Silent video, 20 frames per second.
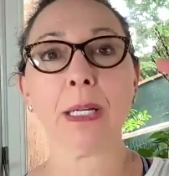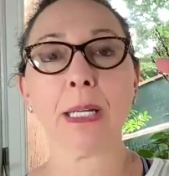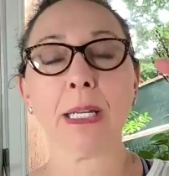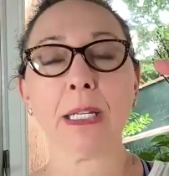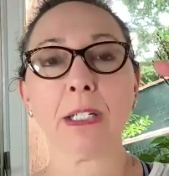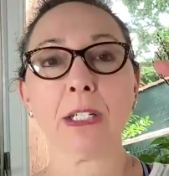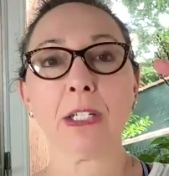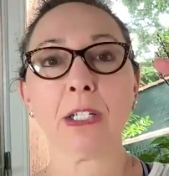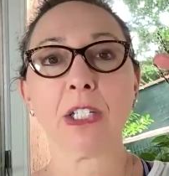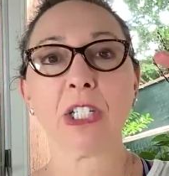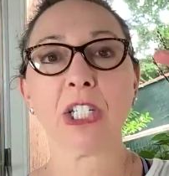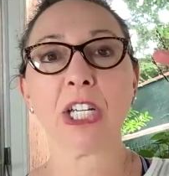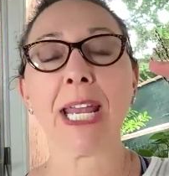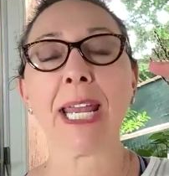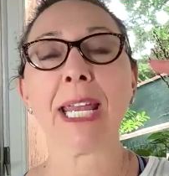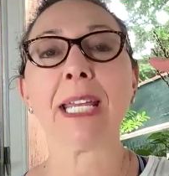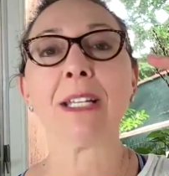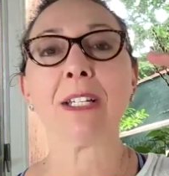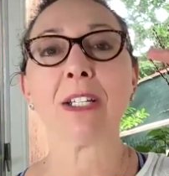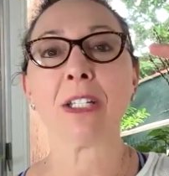it
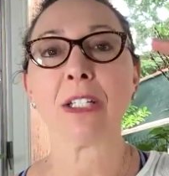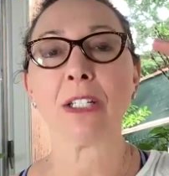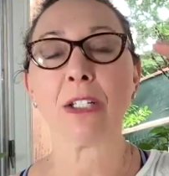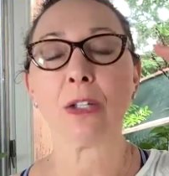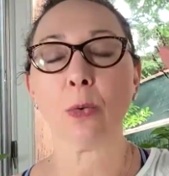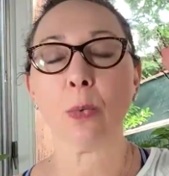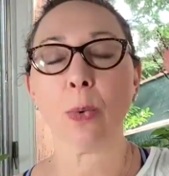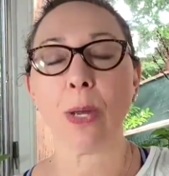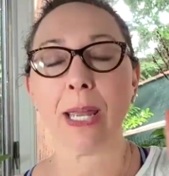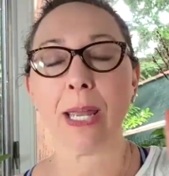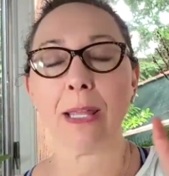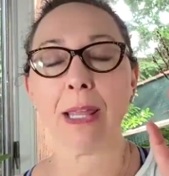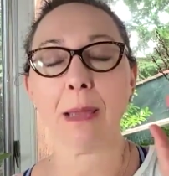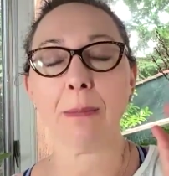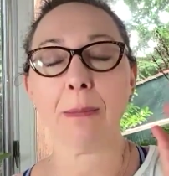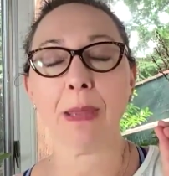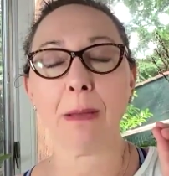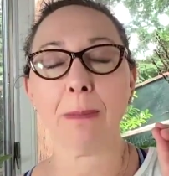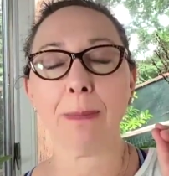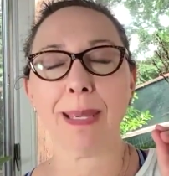changes the way
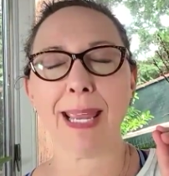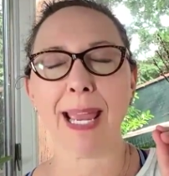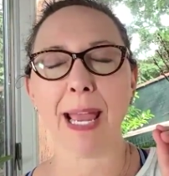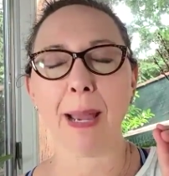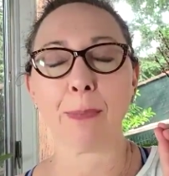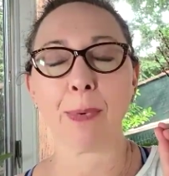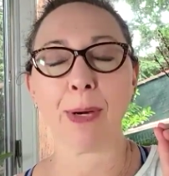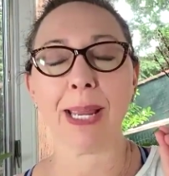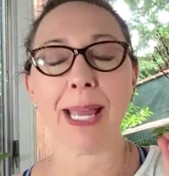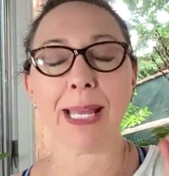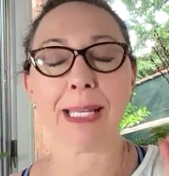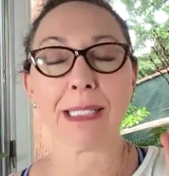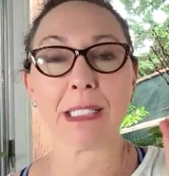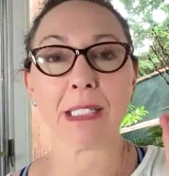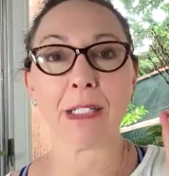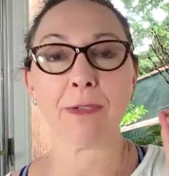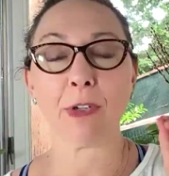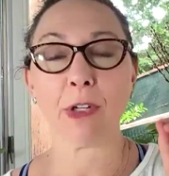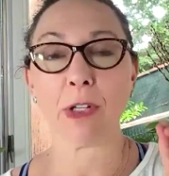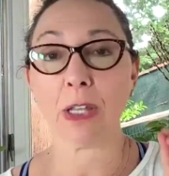they may be
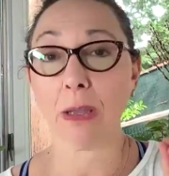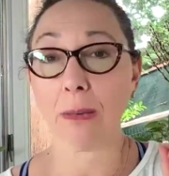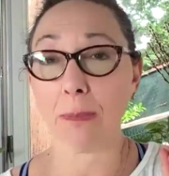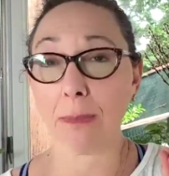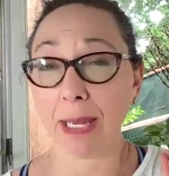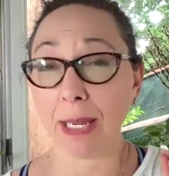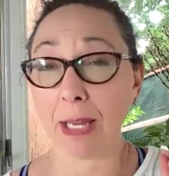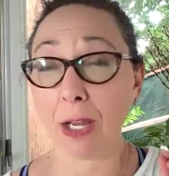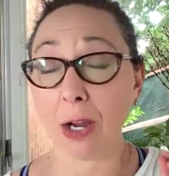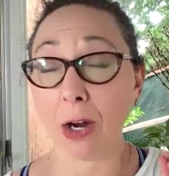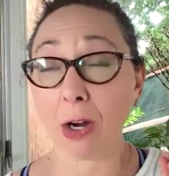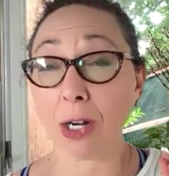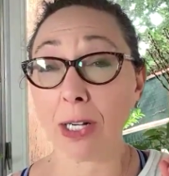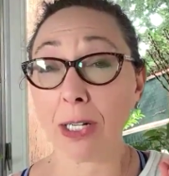apprehensive or they may